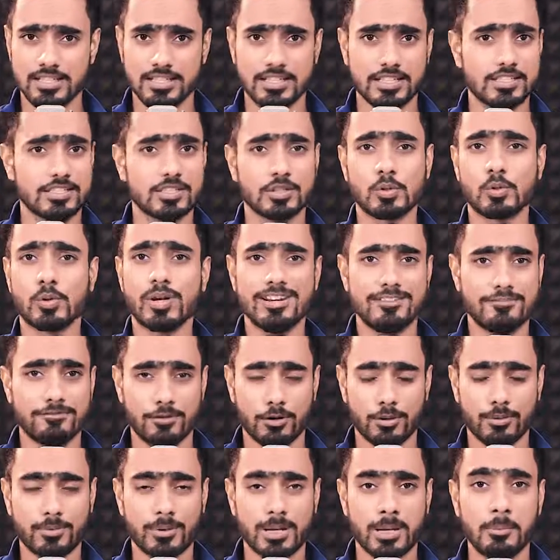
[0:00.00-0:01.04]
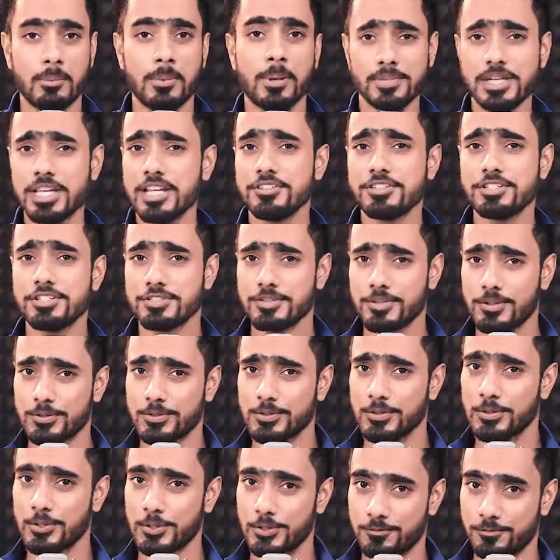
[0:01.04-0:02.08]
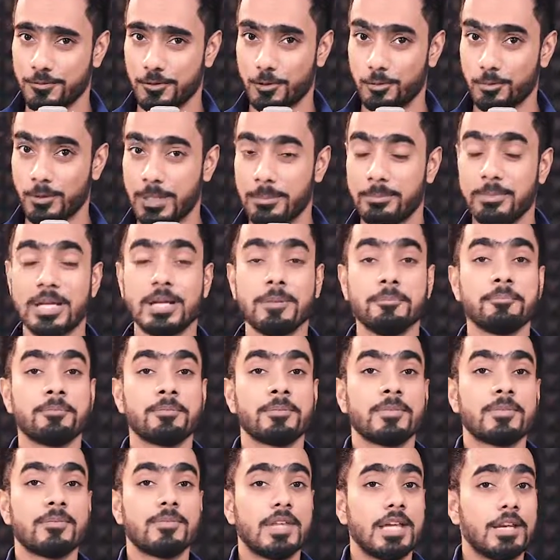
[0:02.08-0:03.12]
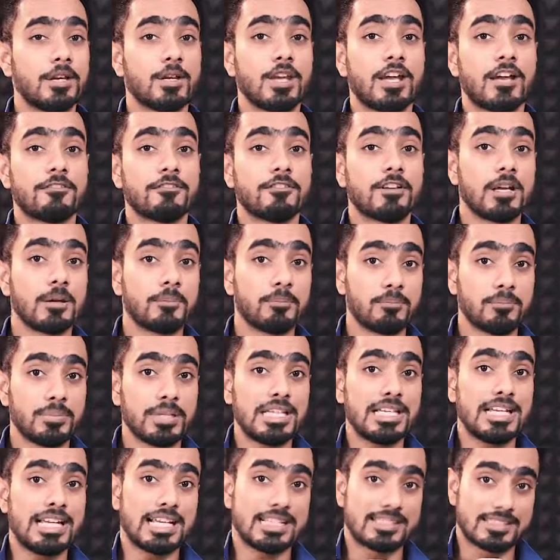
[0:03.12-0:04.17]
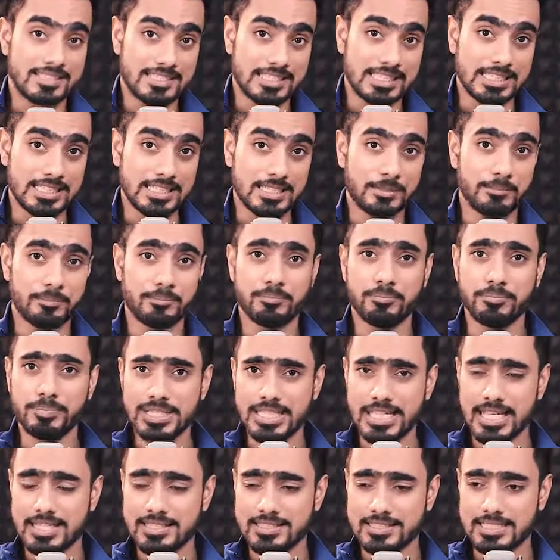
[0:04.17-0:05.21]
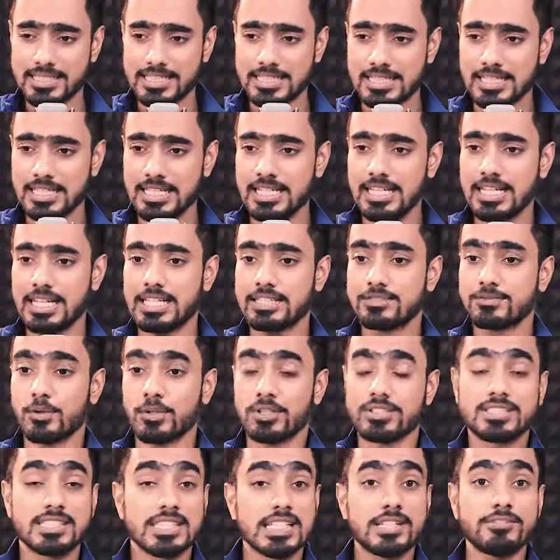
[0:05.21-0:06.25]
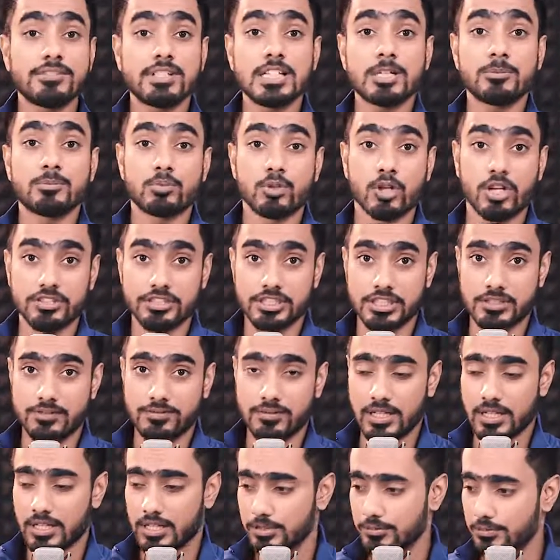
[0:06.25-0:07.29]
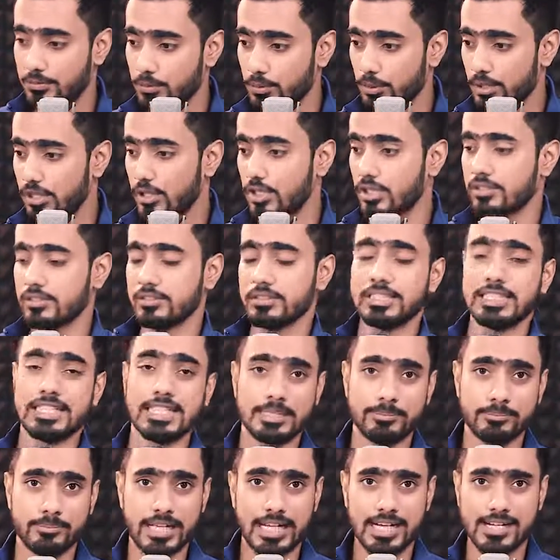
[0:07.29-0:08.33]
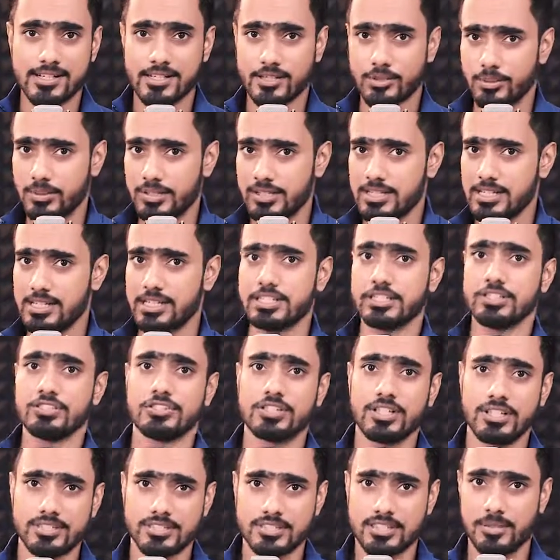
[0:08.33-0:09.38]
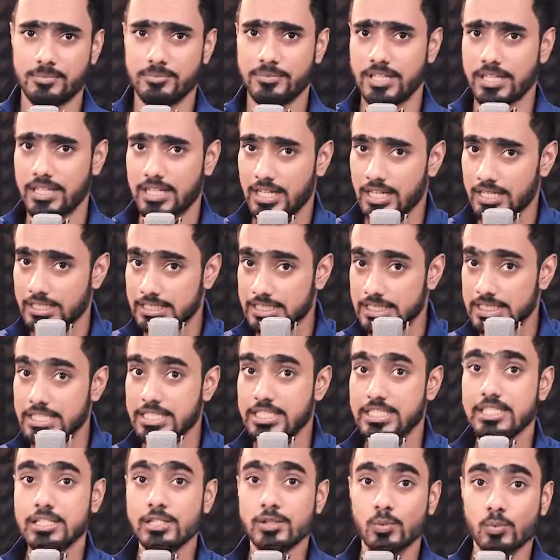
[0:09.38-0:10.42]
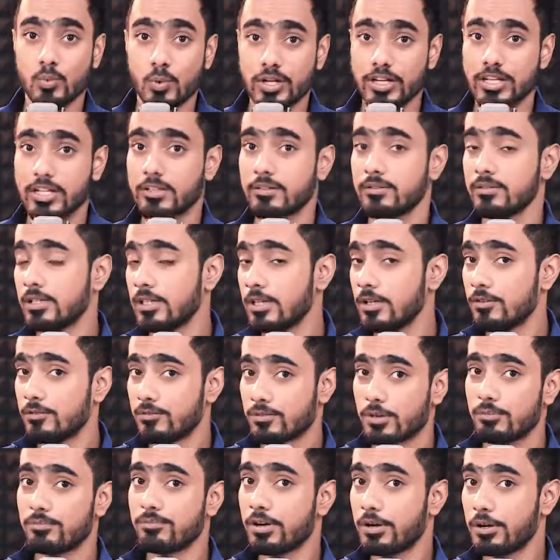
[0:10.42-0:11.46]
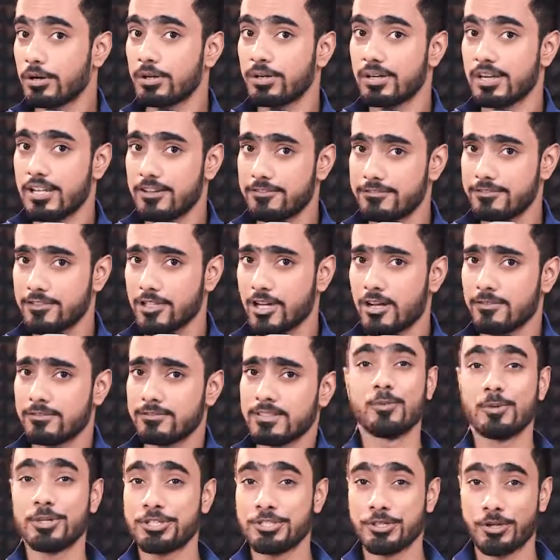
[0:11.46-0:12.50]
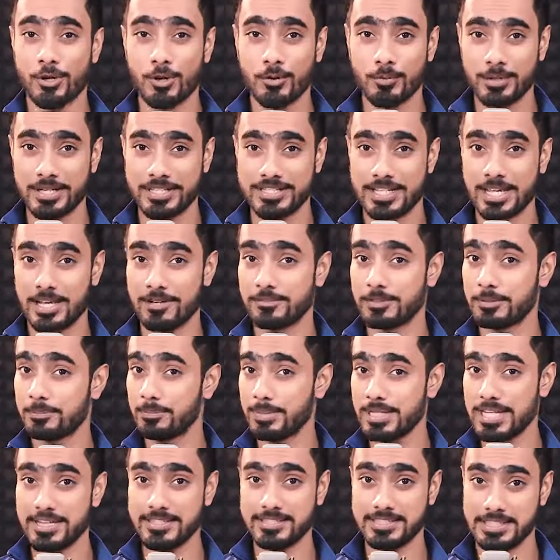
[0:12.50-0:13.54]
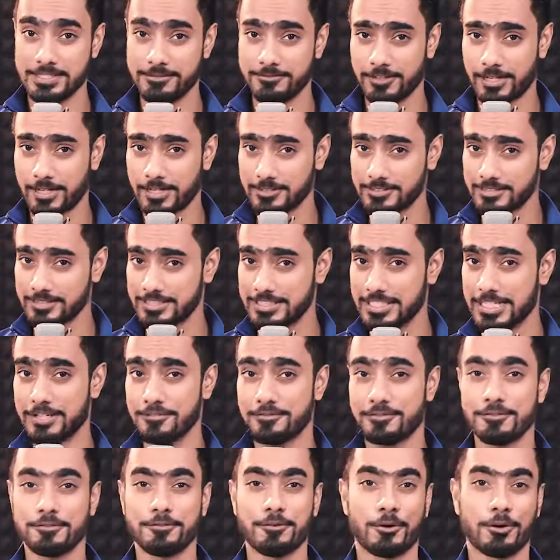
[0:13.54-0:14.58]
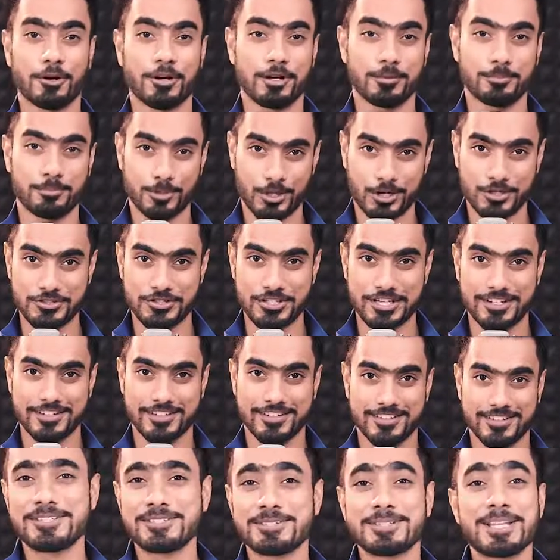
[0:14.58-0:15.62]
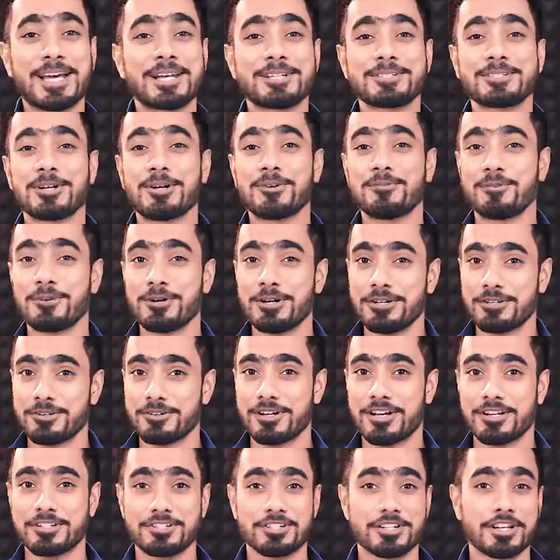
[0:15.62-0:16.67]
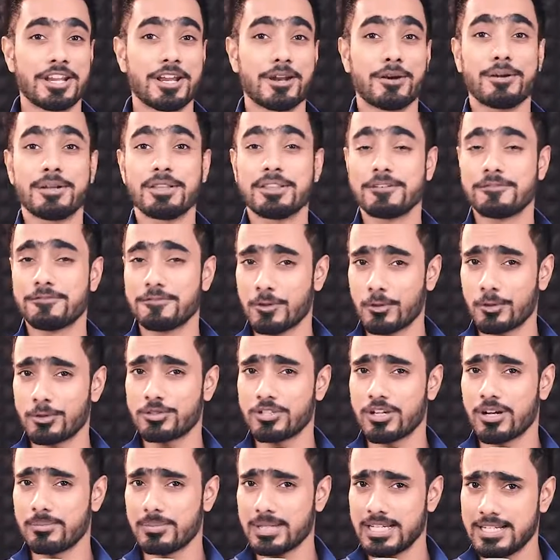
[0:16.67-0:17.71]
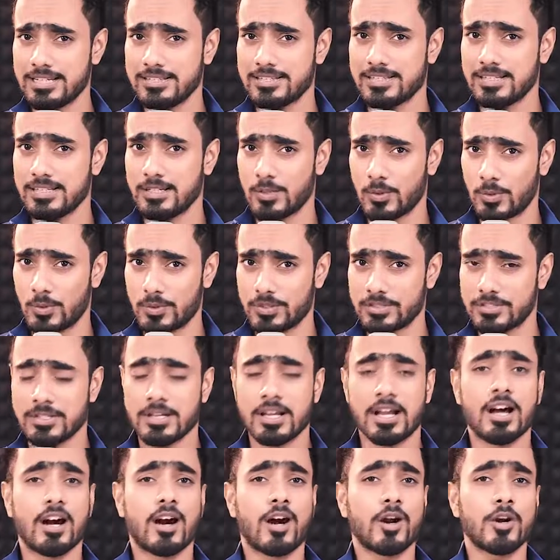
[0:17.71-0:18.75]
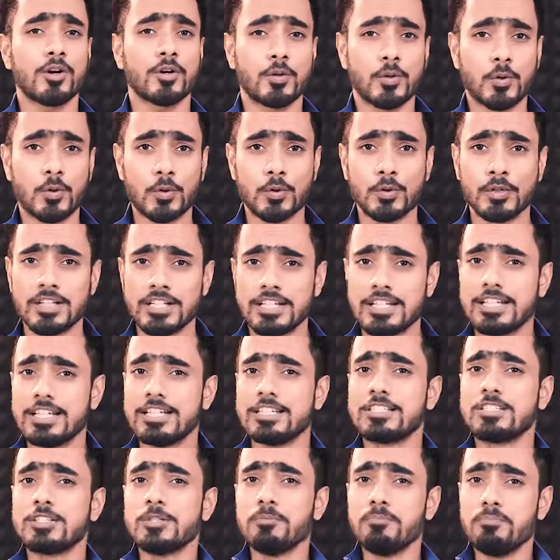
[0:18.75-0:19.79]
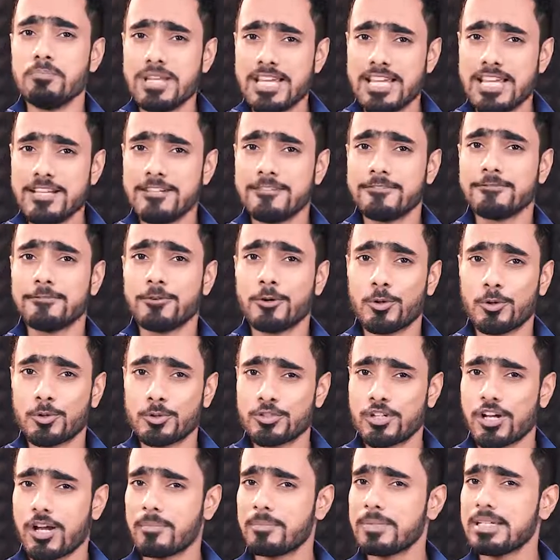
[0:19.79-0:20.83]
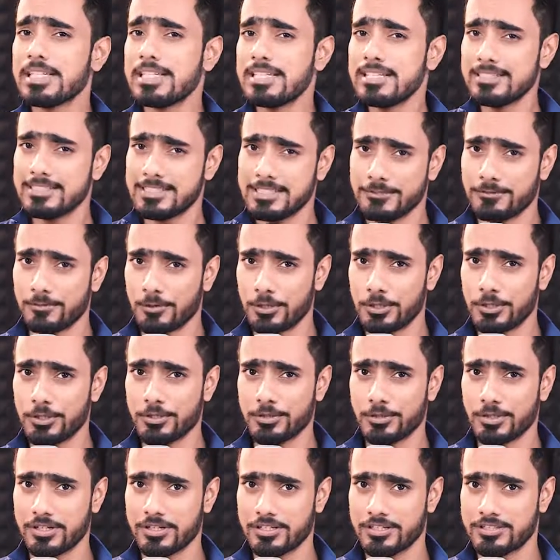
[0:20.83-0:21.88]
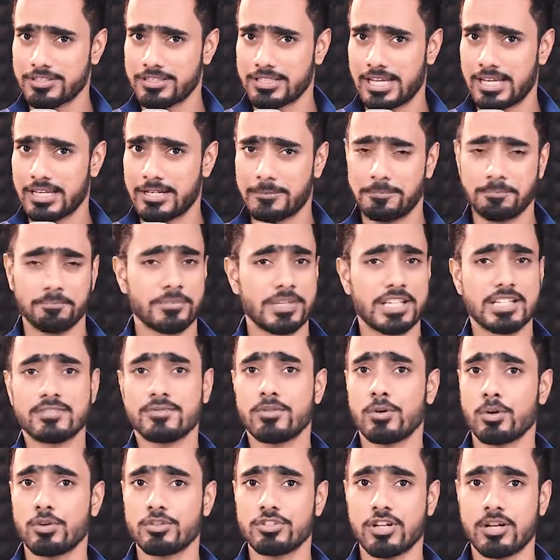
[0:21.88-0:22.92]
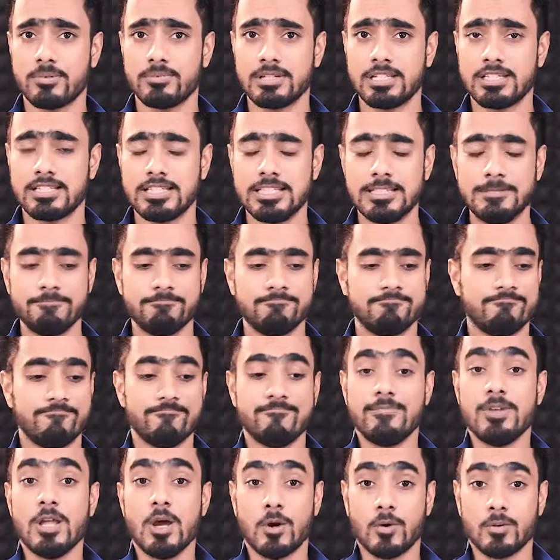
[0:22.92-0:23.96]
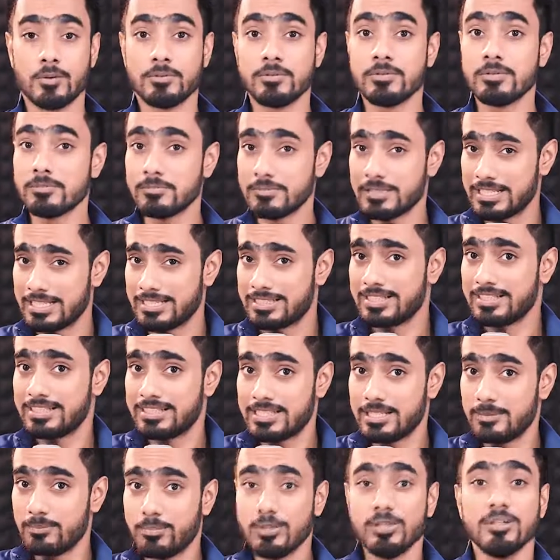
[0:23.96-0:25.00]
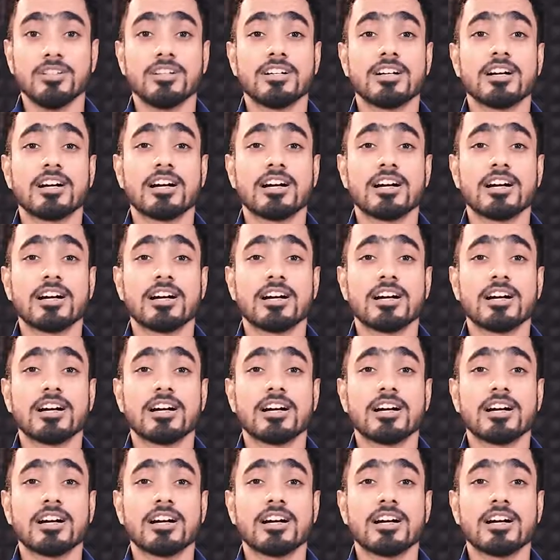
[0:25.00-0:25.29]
It's great for web. PNG is also good for web. Then you have PSD. PSD is for saving a project file. If you want to get back to it and adjust something and continue working from where you left off, we should always have a PSD file saved for a project. So that is all for introduction here in the Photoshop Easy course. Our goal is to make Photoshop easy for you to understand. Is Photoshop easy? No. Is it simple?